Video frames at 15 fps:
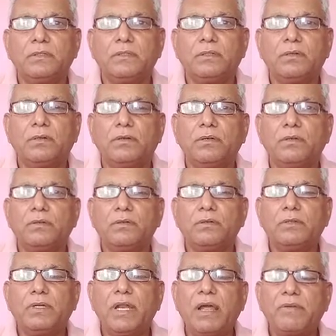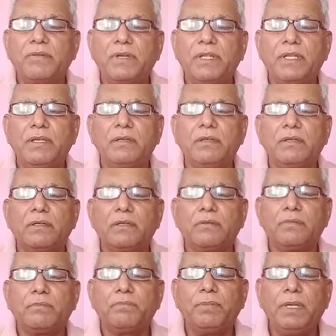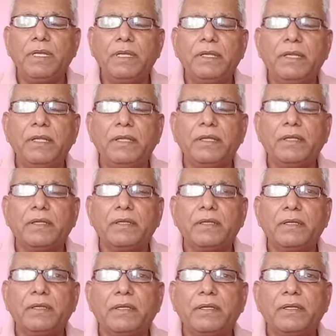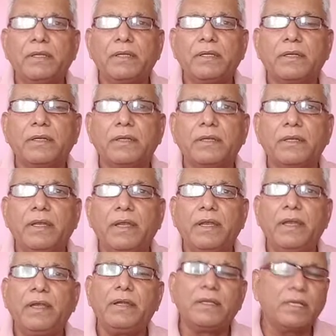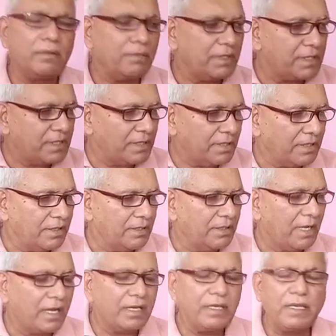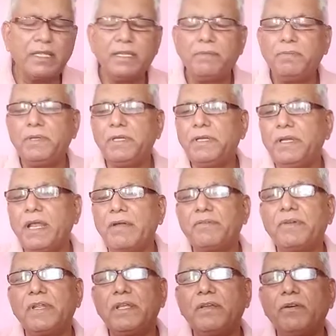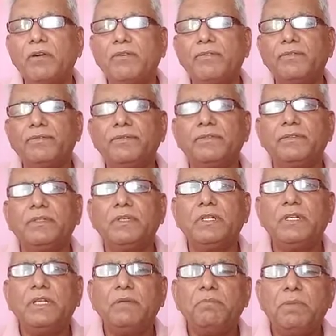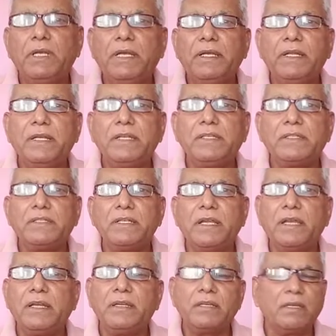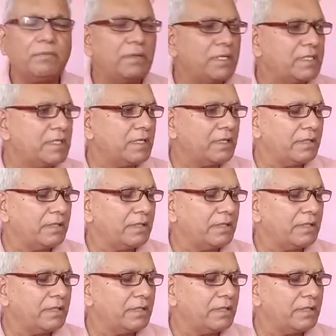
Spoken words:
on drafting, pleading and conveyancing. Again I repeat, drafting of pleadings and conveyancing.